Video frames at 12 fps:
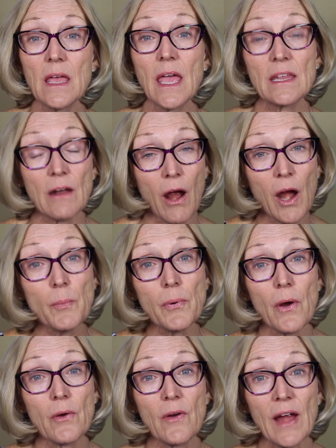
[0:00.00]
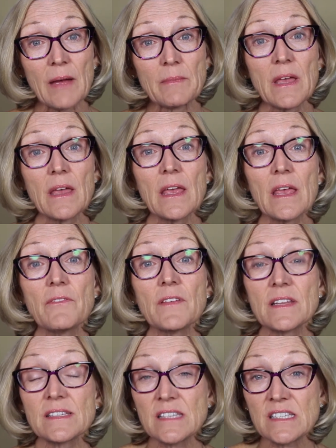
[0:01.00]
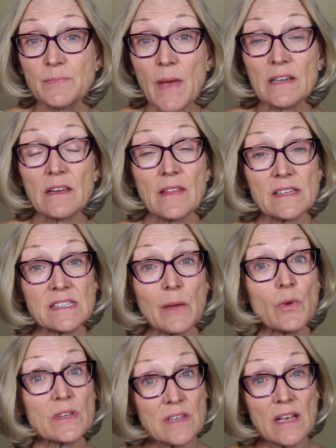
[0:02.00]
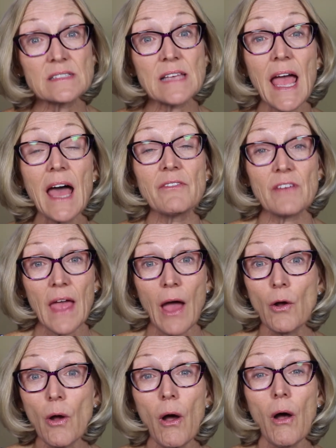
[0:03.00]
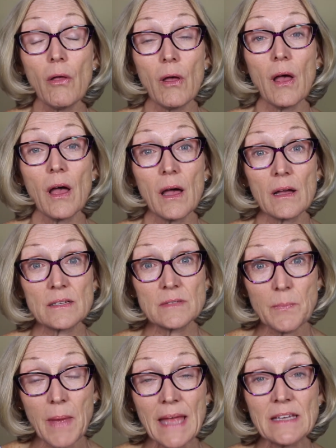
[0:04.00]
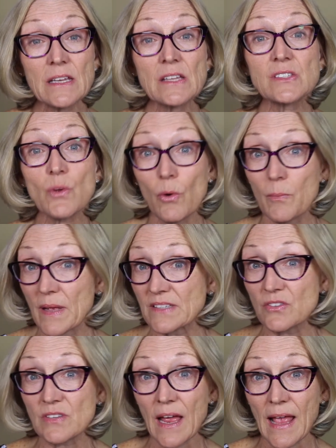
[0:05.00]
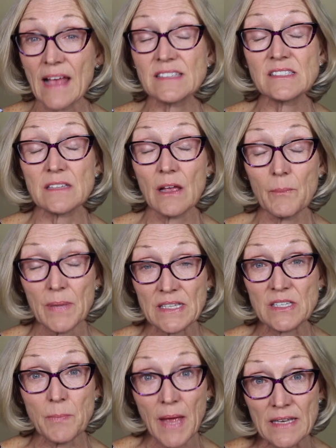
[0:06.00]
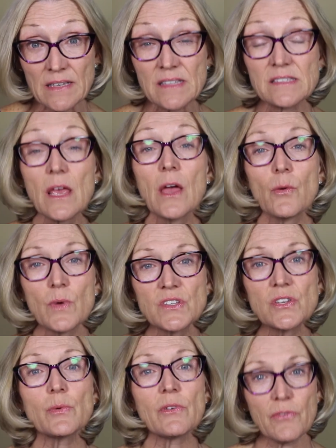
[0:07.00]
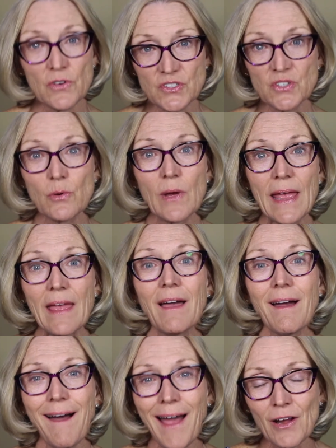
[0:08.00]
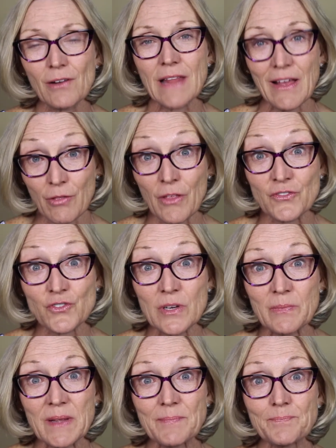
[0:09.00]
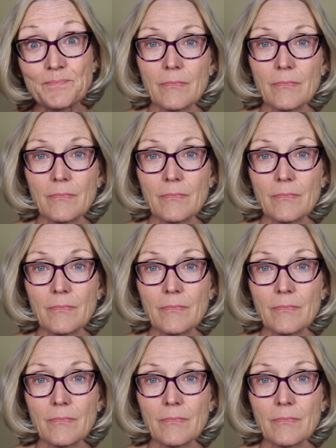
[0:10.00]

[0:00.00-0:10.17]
In our program, if it is suspected that someone does have alcohol dependence or benzodiazepine dependence, we do refer to a higher level of treatment.